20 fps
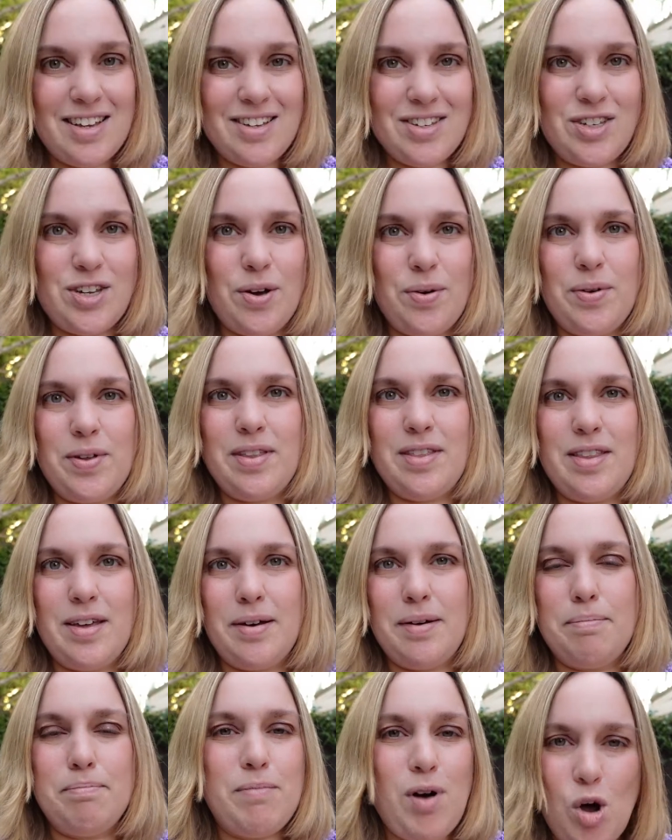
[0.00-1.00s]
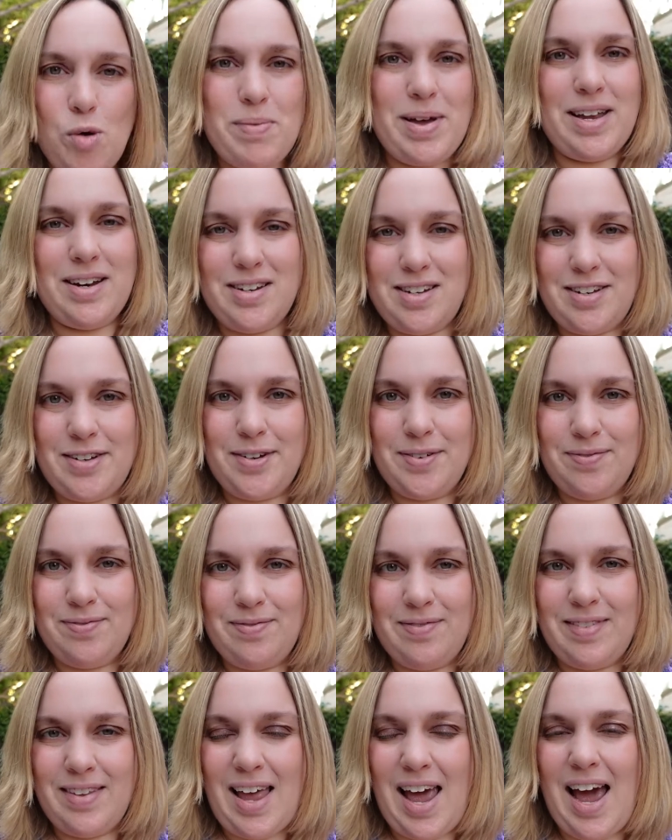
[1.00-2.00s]
So the moment
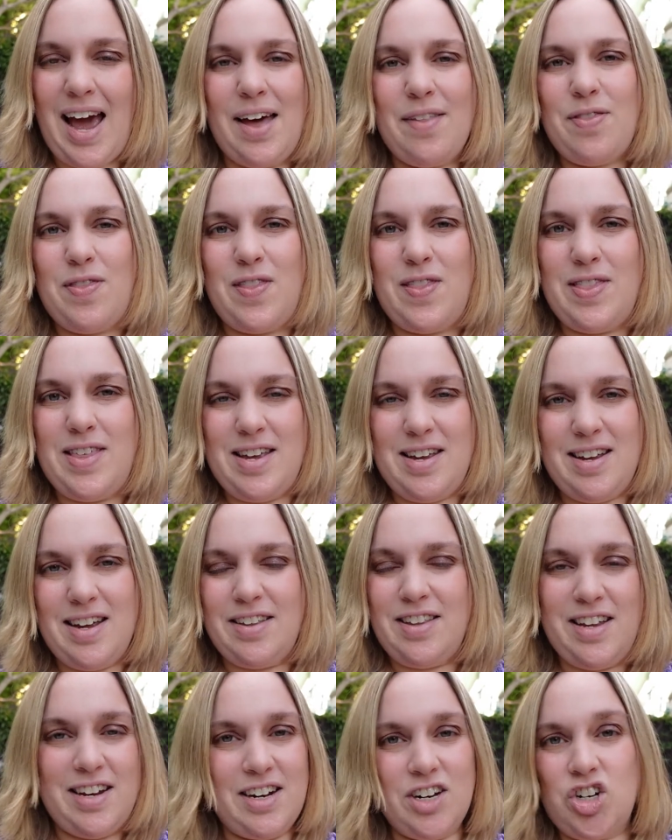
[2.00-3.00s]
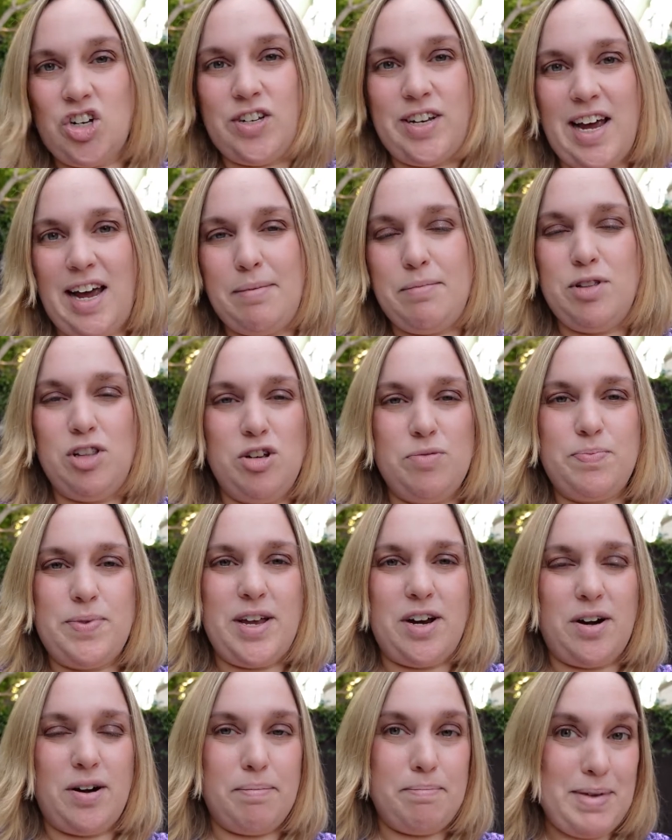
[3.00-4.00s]
in the initial time loop
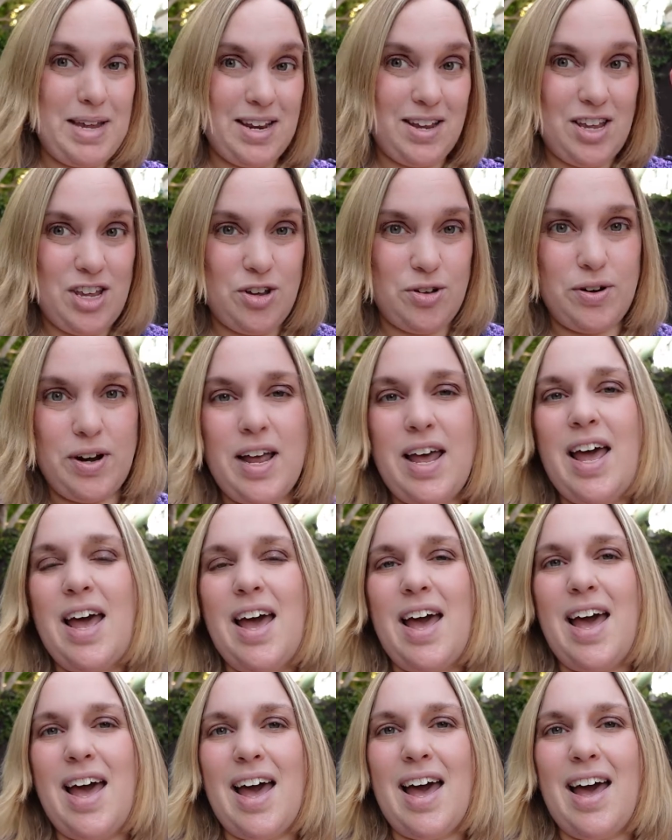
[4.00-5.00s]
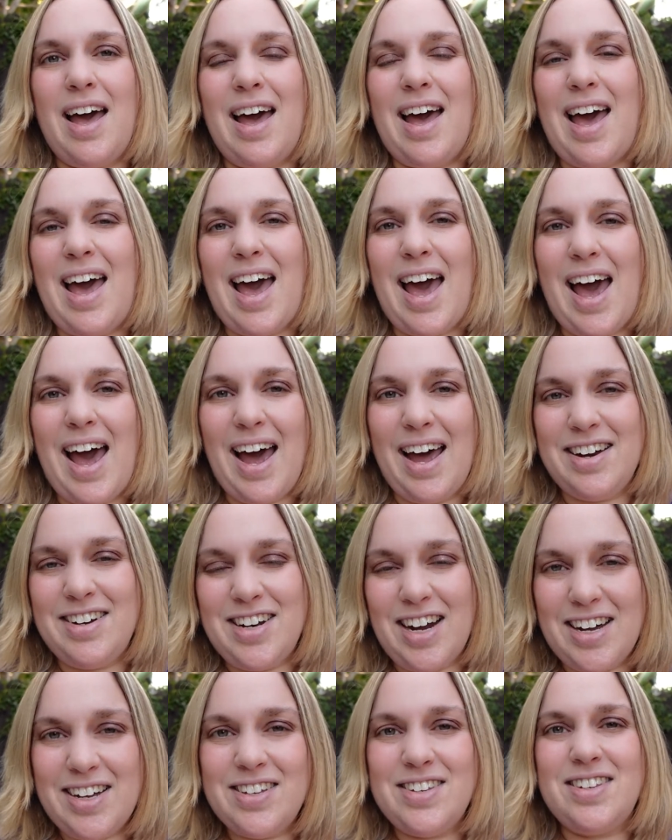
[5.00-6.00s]
there, meet cute,
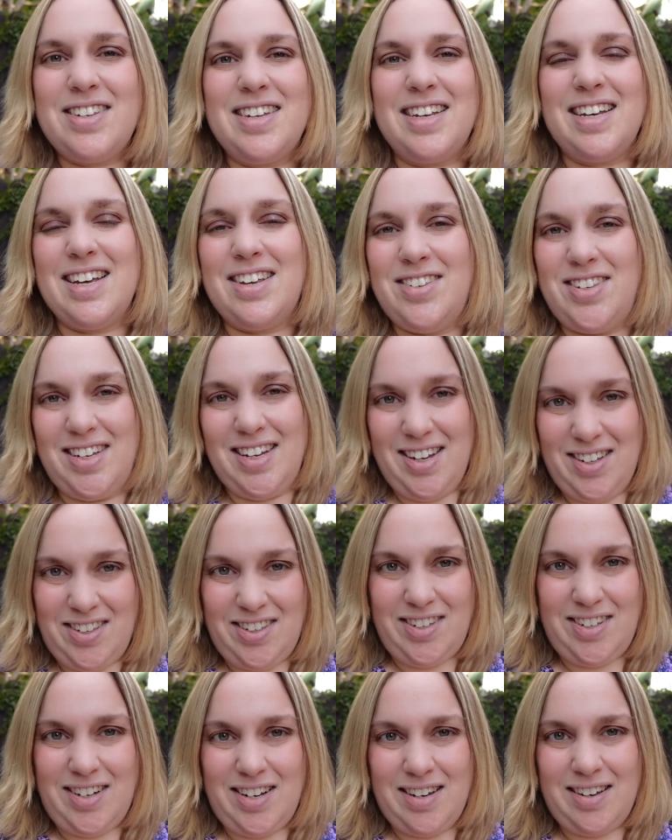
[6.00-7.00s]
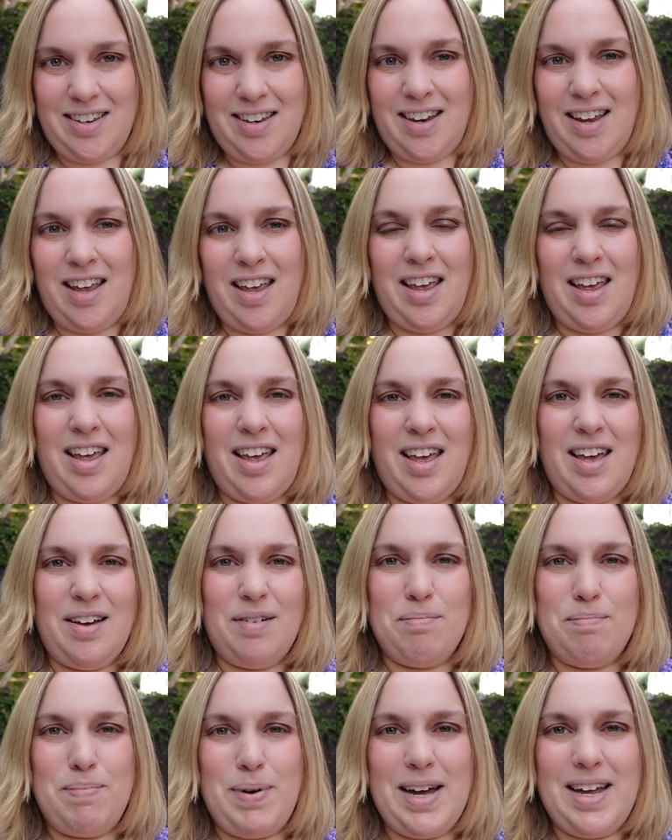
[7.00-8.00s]
does exist.
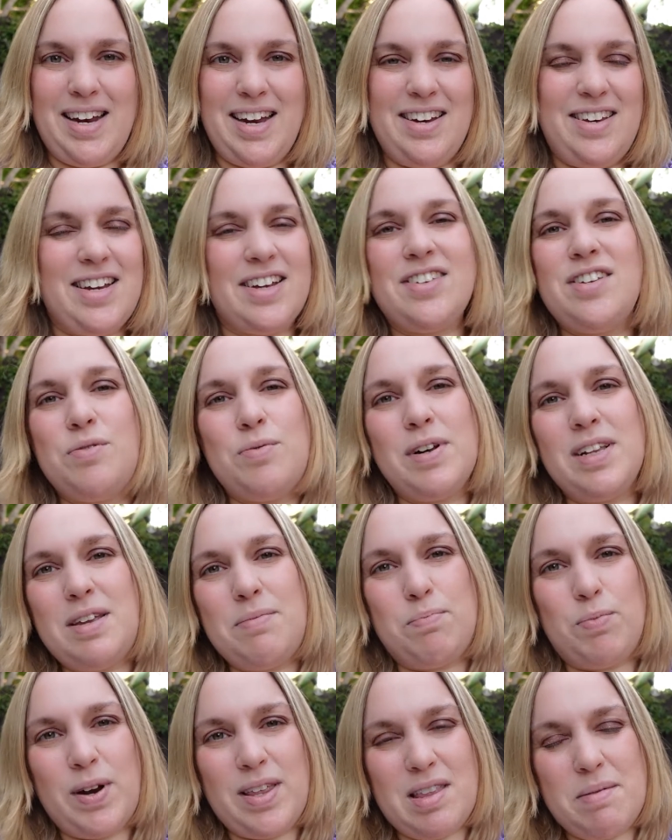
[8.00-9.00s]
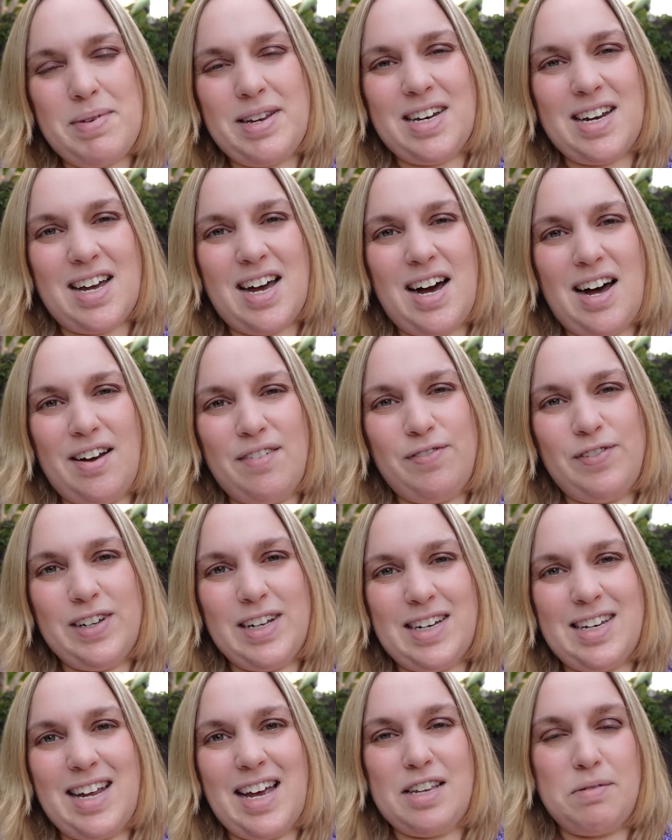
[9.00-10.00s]
but it doesn't really bring them into
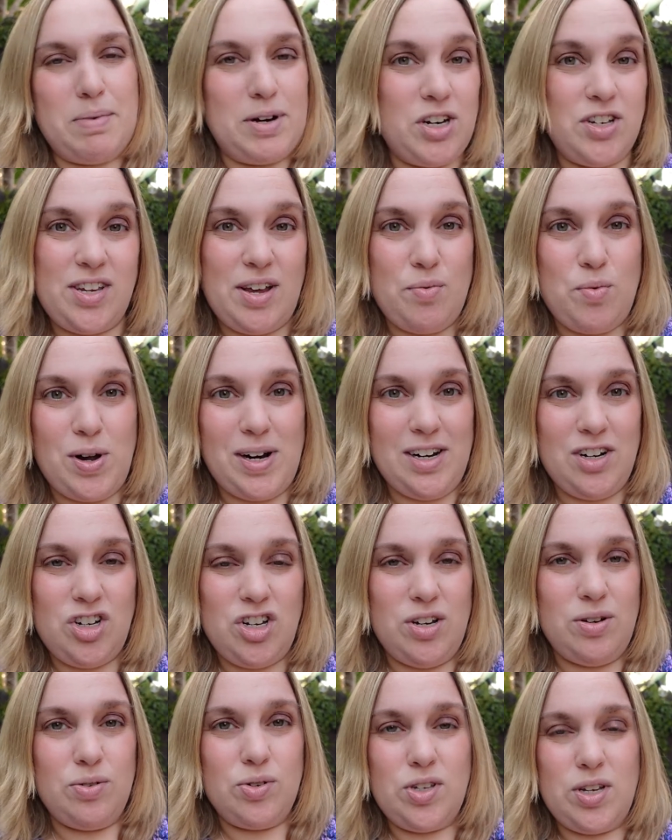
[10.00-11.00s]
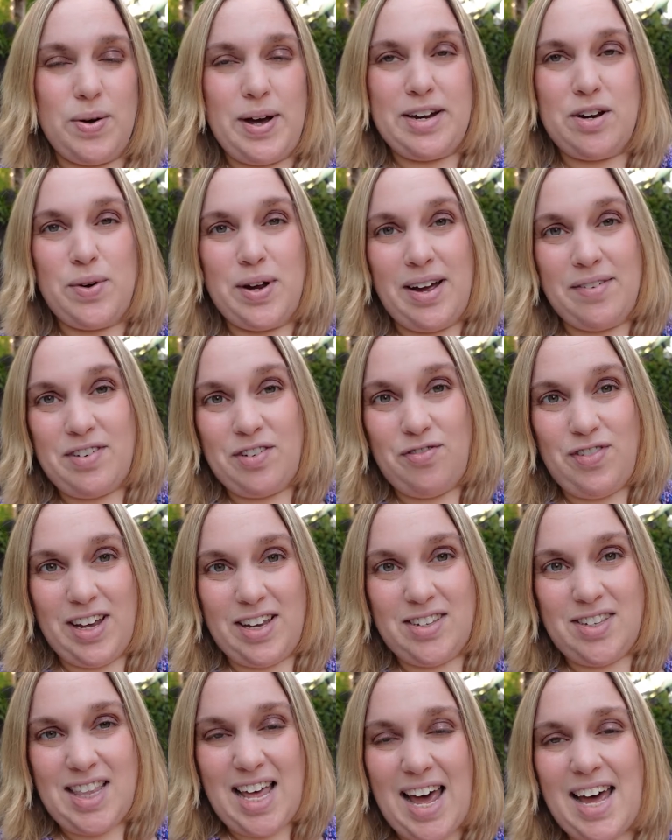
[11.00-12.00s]
conflict as much as I want it to, so I know I have to
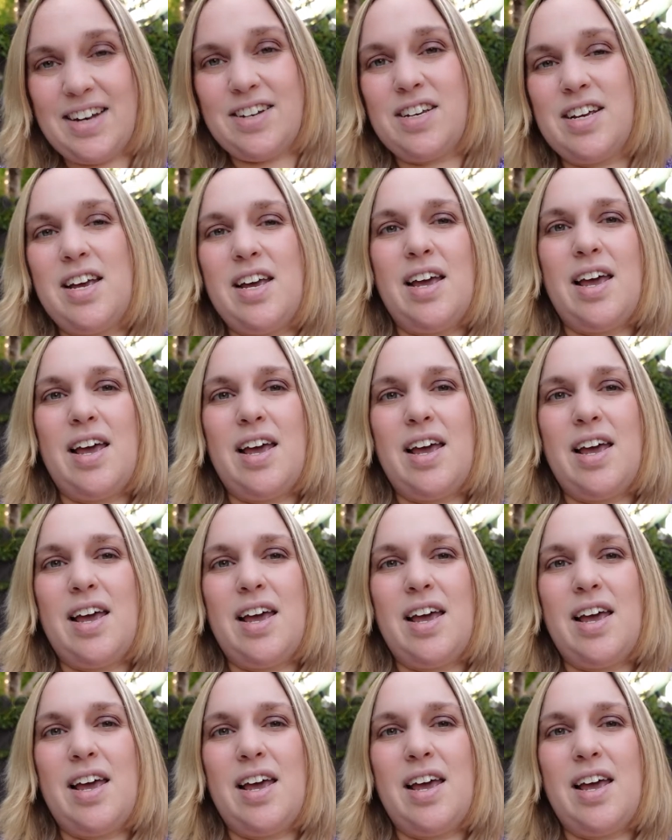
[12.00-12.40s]
fix that.